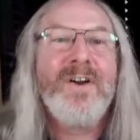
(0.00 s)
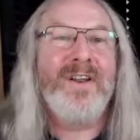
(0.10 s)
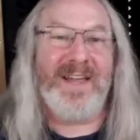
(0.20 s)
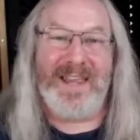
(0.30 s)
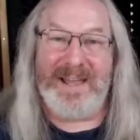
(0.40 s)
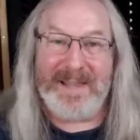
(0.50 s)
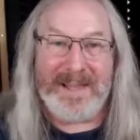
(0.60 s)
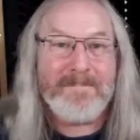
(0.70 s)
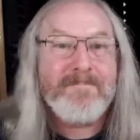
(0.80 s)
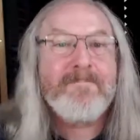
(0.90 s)
like that.
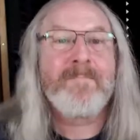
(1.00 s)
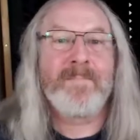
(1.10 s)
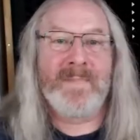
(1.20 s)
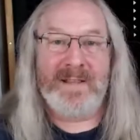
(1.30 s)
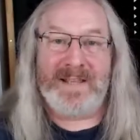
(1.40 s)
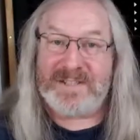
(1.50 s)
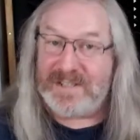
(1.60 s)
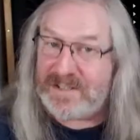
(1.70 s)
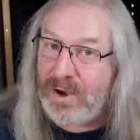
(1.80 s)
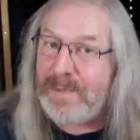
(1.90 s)
Yeah, that's
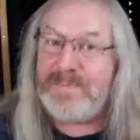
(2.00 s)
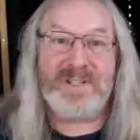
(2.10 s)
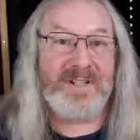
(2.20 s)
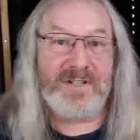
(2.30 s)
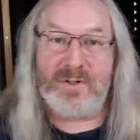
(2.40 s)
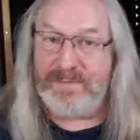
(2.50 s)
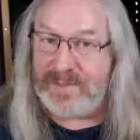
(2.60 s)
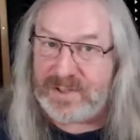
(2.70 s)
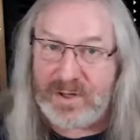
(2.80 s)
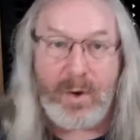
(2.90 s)
the time signature
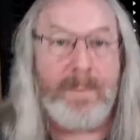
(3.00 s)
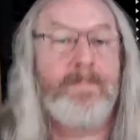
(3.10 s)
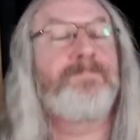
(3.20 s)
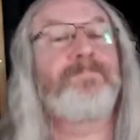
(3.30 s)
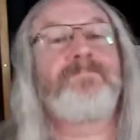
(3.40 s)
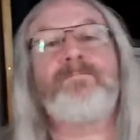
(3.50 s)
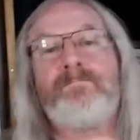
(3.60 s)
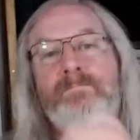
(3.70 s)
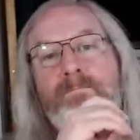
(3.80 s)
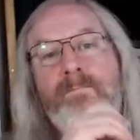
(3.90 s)
of the song.
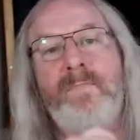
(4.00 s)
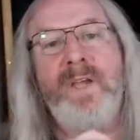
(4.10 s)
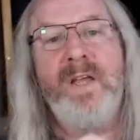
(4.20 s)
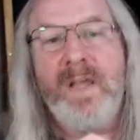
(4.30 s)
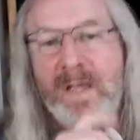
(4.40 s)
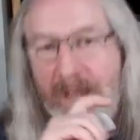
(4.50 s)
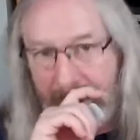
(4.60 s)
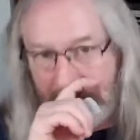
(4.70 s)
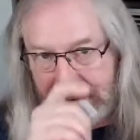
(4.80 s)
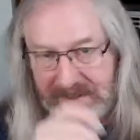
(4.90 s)

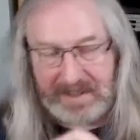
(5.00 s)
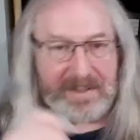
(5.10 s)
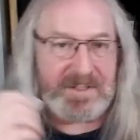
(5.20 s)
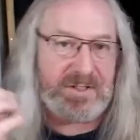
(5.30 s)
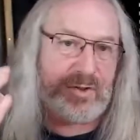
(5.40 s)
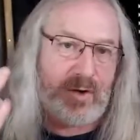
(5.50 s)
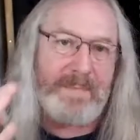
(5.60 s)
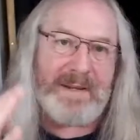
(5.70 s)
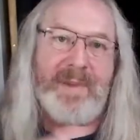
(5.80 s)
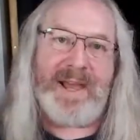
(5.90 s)
And the
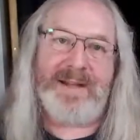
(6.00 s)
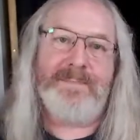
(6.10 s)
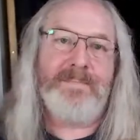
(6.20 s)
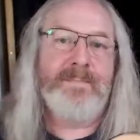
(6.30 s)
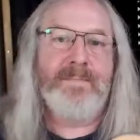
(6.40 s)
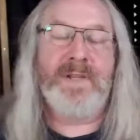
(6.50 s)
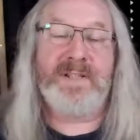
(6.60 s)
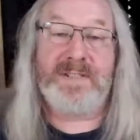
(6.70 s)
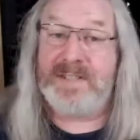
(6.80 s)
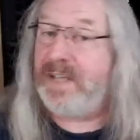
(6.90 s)
strumming pattern
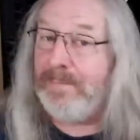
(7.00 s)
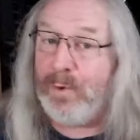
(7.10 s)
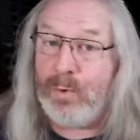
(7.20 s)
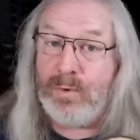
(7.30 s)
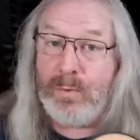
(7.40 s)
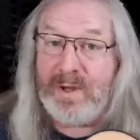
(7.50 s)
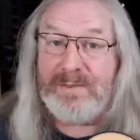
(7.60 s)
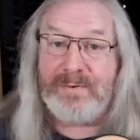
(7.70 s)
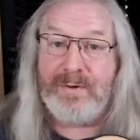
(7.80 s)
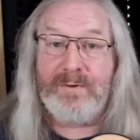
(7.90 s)
is the same all the way
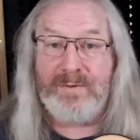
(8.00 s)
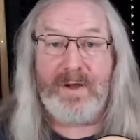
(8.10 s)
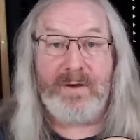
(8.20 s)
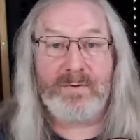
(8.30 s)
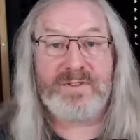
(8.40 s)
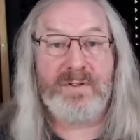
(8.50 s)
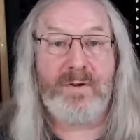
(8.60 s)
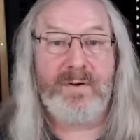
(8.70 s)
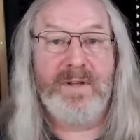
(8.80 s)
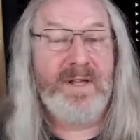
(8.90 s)
through the whole
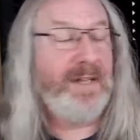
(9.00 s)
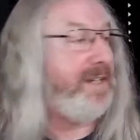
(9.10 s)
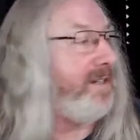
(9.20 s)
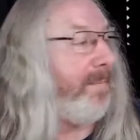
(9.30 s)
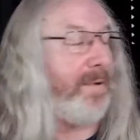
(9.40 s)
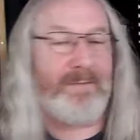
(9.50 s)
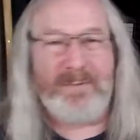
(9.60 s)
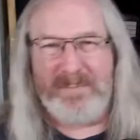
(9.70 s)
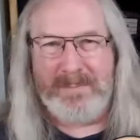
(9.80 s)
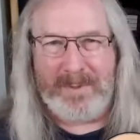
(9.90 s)
song, apart
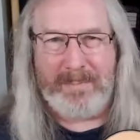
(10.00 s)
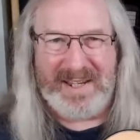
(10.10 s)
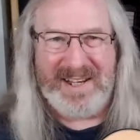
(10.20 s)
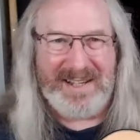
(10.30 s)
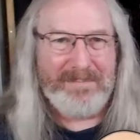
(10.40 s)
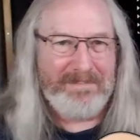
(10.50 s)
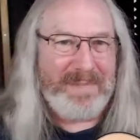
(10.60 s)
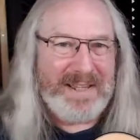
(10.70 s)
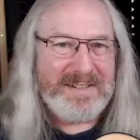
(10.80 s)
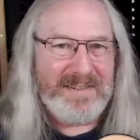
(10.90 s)
from the beginning
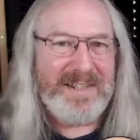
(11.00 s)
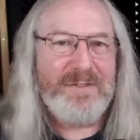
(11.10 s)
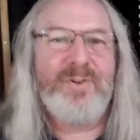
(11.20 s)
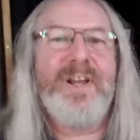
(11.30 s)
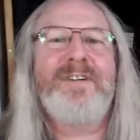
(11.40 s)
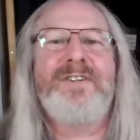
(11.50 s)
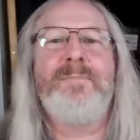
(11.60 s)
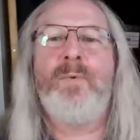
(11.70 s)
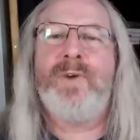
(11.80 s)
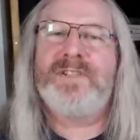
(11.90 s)
bits, the
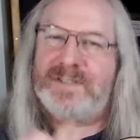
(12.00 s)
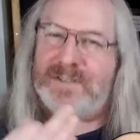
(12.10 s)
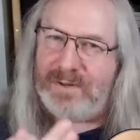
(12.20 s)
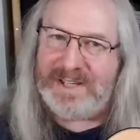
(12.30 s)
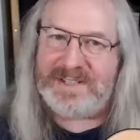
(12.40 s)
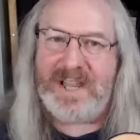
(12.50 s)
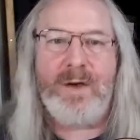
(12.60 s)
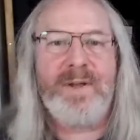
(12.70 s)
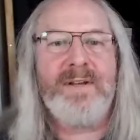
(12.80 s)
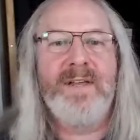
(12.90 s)
introduction. But once the song gets
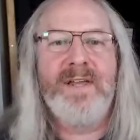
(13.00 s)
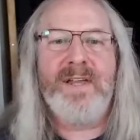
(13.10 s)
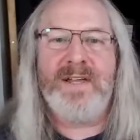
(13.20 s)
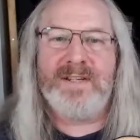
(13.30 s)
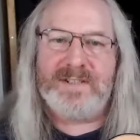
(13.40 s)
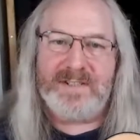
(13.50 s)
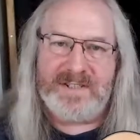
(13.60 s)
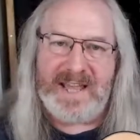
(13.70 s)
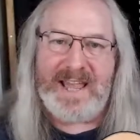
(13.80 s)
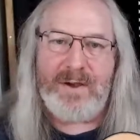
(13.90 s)
going, it's
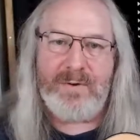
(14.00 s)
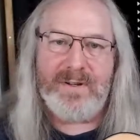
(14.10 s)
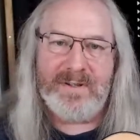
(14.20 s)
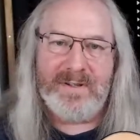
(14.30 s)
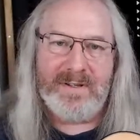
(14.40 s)
down,